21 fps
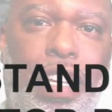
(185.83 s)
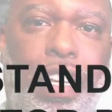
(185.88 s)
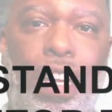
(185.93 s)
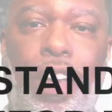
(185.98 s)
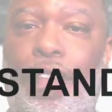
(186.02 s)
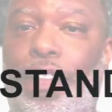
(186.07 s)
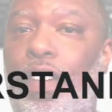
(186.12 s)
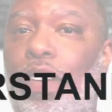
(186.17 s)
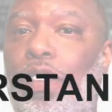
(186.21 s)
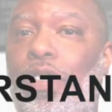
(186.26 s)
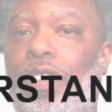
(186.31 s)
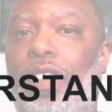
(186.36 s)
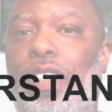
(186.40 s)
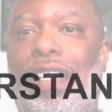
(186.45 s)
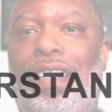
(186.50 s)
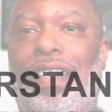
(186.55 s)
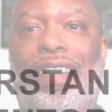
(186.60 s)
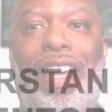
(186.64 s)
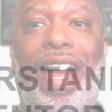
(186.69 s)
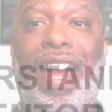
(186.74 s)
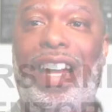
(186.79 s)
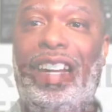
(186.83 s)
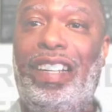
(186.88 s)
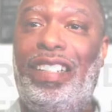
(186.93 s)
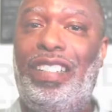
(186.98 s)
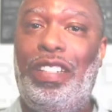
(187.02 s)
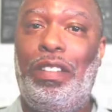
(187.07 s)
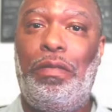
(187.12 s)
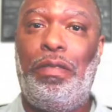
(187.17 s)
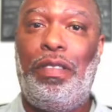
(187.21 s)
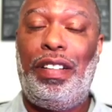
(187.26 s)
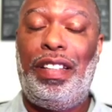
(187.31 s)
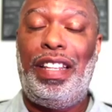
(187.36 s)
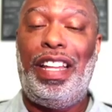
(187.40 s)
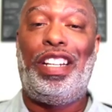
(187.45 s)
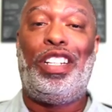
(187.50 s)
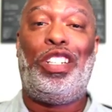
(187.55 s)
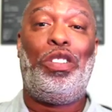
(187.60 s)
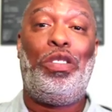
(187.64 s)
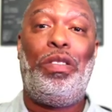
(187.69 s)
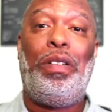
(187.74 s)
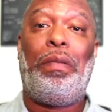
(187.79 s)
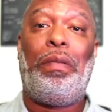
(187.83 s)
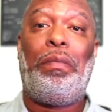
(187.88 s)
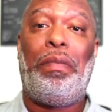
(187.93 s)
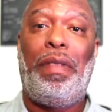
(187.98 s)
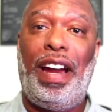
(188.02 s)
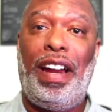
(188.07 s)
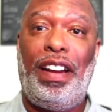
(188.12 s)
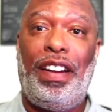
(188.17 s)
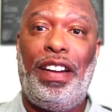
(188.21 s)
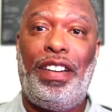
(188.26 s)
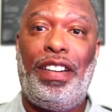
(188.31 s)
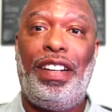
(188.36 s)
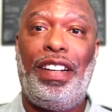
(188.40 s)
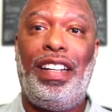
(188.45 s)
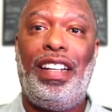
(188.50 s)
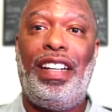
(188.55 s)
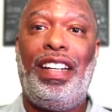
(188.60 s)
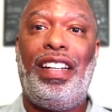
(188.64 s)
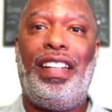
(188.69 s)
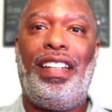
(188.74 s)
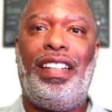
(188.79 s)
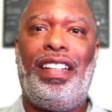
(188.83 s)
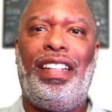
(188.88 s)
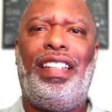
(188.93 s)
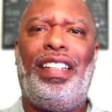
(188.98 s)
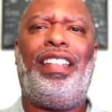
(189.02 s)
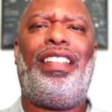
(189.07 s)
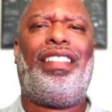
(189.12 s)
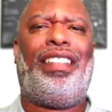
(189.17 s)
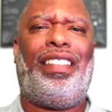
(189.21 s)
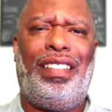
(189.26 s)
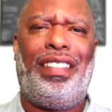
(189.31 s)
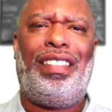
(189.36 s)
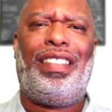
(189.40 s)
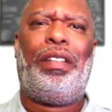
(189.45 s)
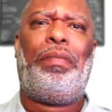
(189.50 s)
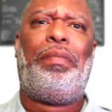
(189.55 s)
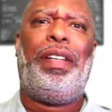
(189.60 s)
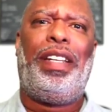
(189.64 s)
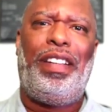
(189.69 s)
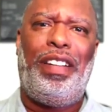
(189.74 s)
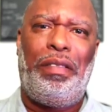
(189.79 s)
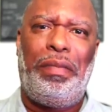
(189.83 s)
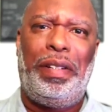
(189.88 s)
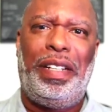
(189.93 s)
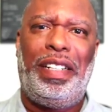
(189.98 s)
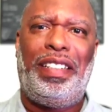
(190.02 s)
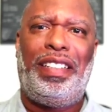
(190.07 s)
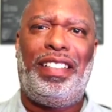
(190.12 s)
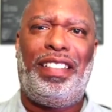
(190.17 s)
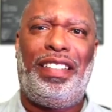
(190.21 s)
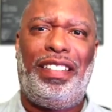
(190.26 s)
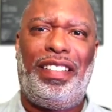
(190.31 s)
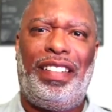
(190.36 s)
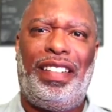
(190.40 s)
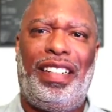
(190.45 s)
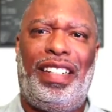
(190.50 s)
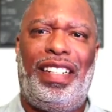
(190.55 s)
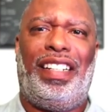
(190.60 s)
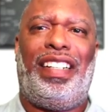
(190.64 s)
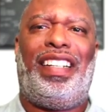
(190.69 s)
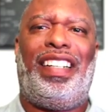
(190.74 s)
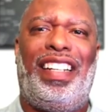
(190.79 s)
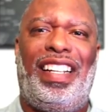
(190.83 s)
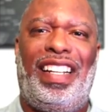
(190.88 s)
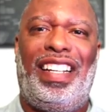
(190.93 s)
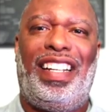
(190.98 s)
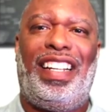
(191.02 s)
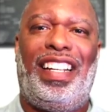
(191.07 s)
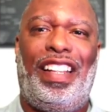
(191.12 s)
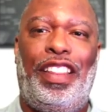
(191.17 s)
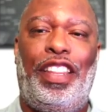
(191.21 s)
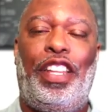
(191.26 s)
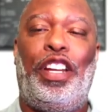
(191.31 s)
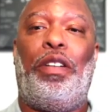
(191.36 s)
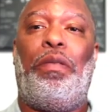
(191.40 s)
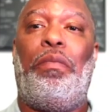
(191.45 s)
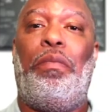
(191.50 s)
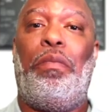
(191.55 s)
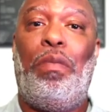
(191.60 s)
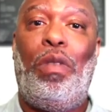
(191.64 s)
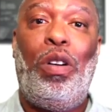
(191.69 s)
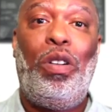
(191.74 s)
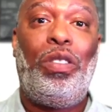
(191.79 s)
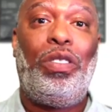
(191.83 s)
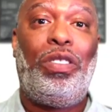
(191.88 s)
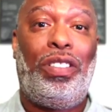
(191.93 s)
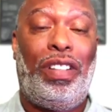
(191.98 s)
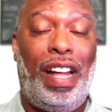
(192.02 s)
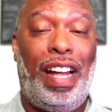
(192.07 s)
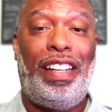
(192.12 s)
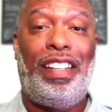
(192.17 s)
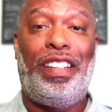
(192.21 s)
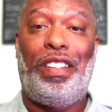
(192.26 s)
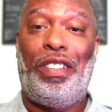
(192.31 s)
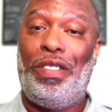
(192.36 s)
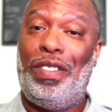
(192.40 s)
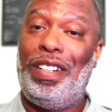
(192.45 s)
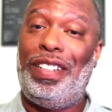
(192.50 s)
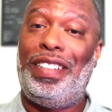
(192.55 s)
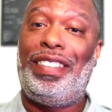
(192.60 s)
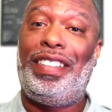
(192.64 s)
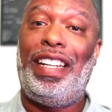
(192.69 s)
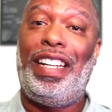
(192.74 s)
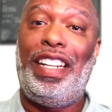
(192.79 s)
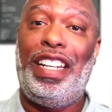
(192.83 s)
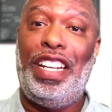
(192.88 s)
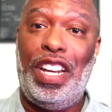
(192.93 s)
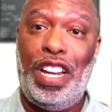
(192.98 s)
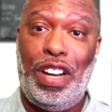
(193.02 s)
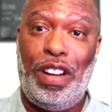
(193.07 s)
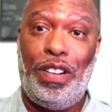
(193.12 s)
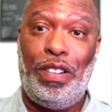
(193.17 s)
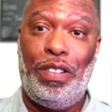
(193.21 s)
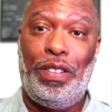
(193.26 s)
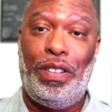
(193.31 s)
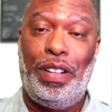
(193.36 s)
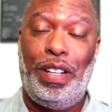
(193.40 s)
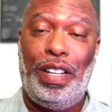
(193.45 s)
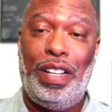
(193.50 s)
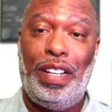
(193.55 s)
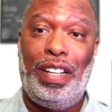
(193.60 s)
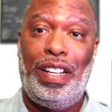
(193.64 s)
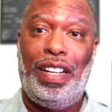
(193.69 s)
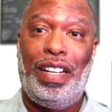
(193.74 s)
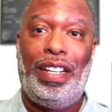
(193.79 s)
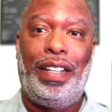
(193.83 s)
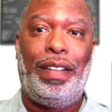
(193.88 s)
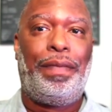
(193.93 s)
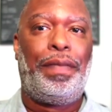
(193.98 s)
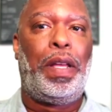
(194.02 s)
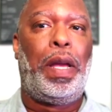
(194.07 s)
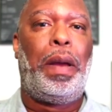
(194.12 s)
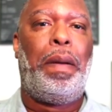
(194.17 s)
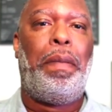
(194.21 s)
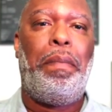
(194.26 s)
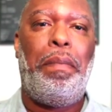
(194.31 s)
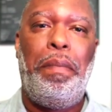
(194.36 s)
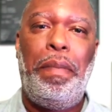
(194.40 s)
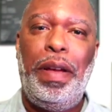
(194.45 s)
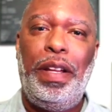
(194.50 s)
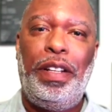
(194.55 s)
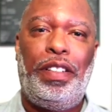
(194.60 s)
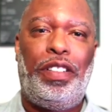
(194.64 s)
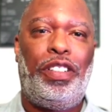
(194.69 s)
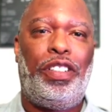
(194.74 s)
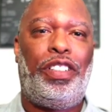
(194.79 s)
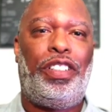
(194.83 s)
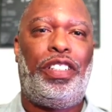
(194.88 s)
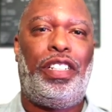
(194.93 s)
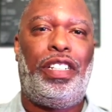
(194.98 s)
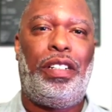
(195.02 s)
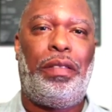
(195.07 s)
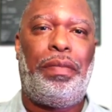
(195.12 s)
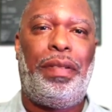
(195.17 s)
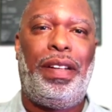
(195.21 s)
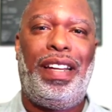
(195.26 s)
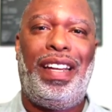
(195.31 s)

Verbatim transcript: If you just ask someone that you admire to be your mentor, they're most likely going to say no. Mentorship